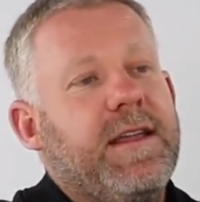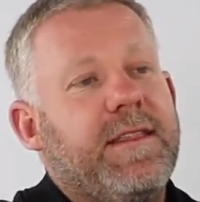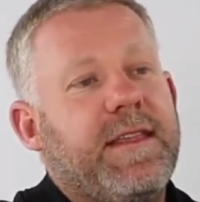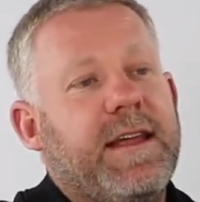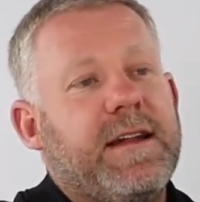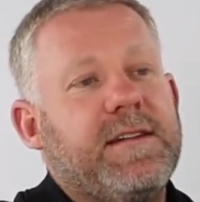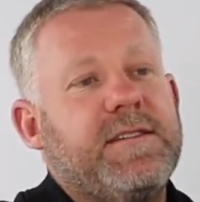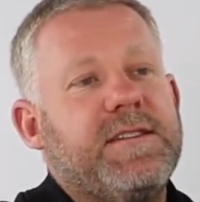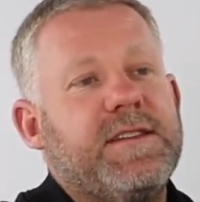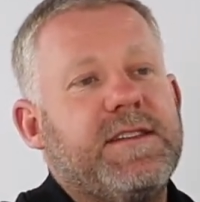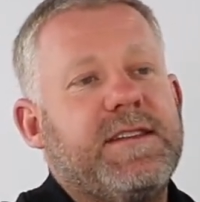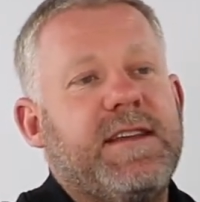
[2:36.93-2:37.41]

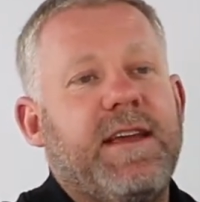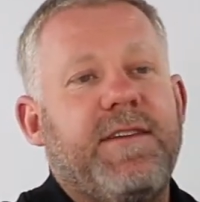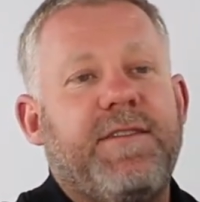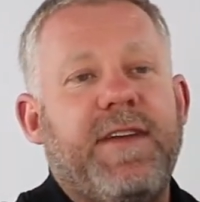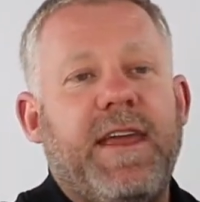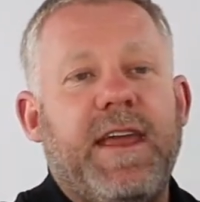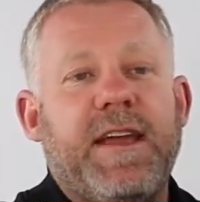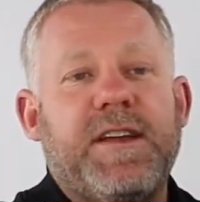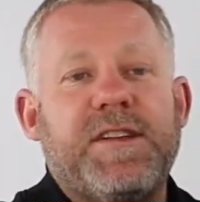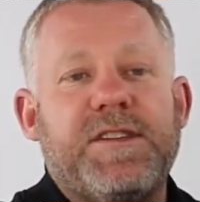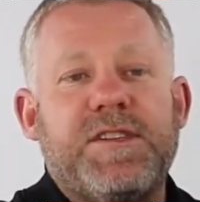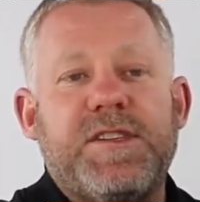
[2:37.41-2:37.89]
That'll just
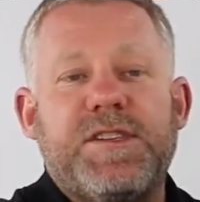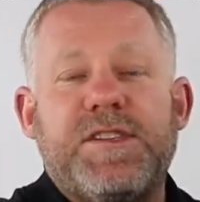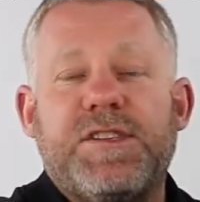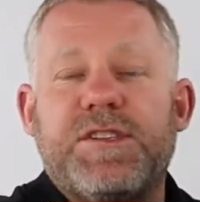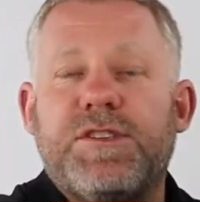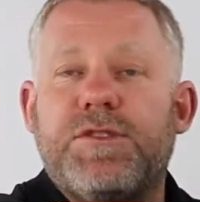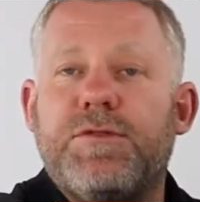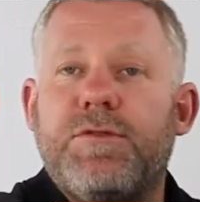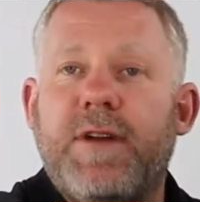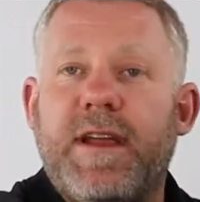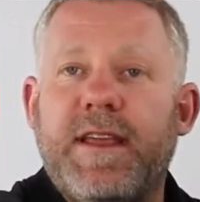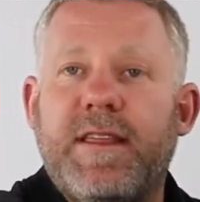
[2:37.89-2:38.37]
give extra
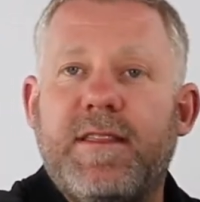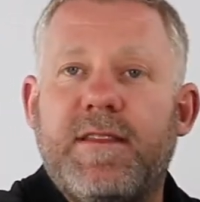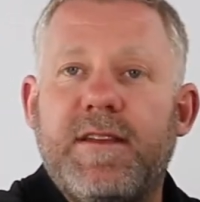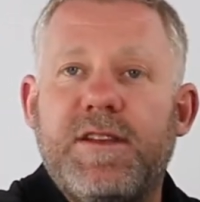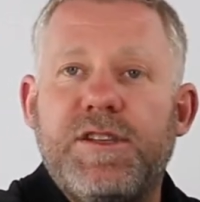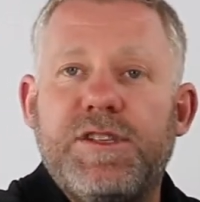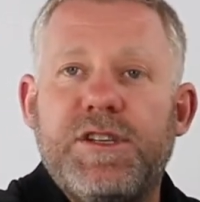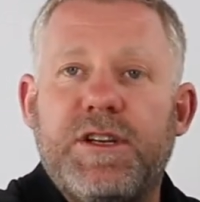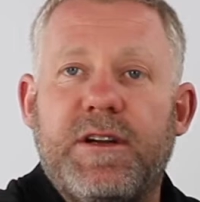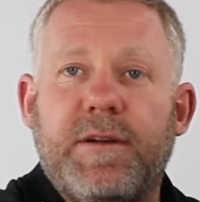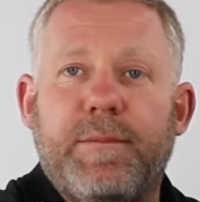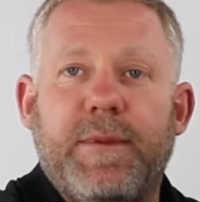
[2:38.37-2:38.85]
strength
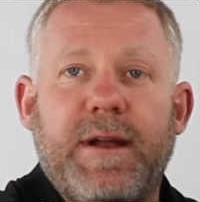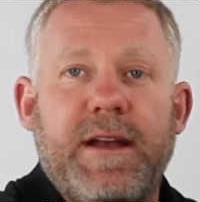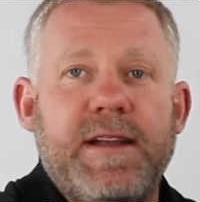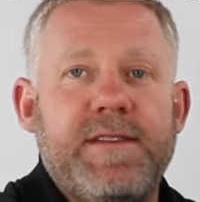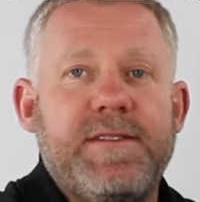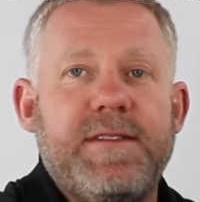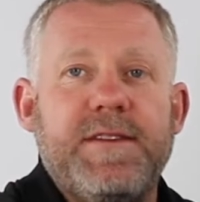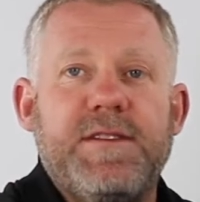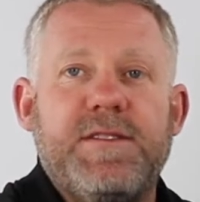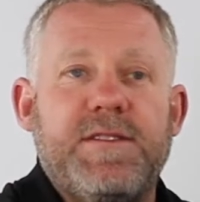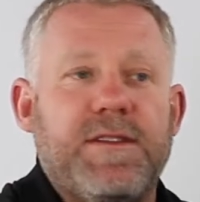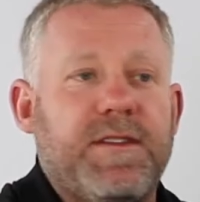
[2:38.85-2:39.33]
and
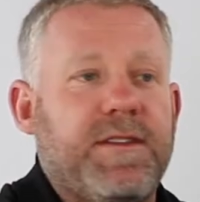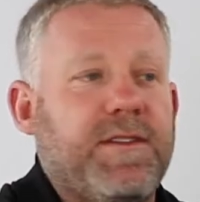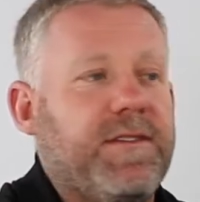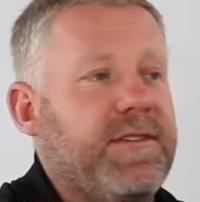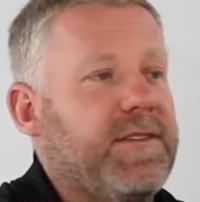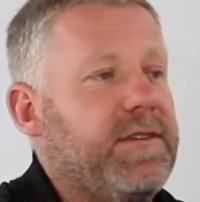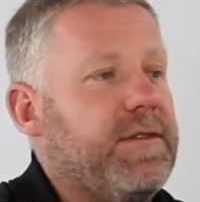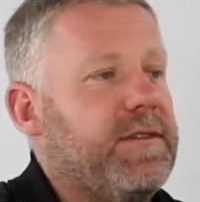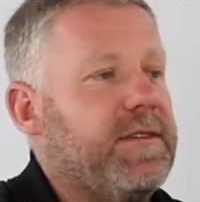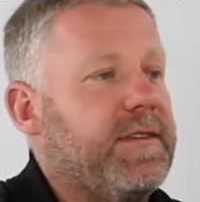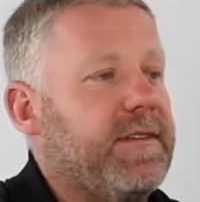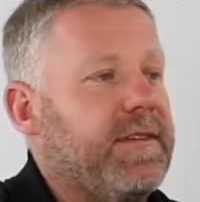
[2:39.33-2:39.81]
durability to the
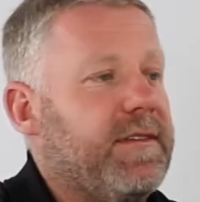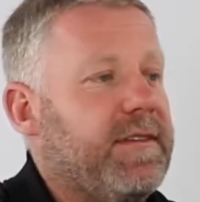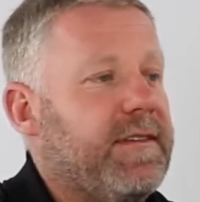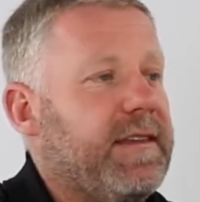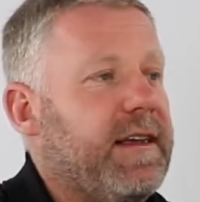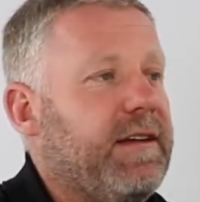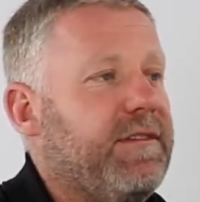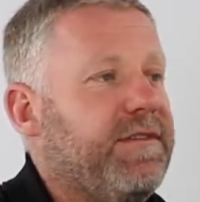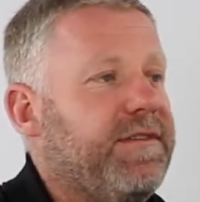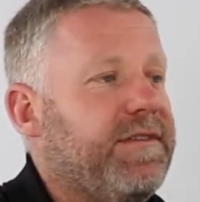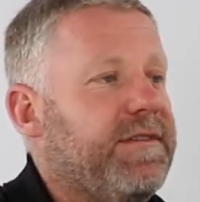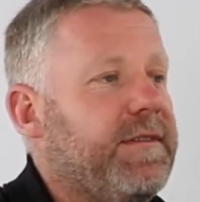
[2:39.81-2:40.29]
suit
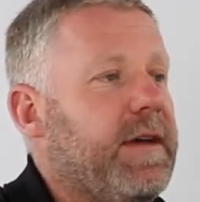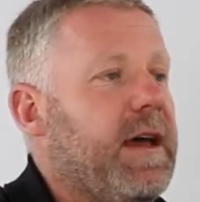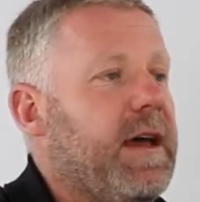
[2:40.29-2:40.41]
itself.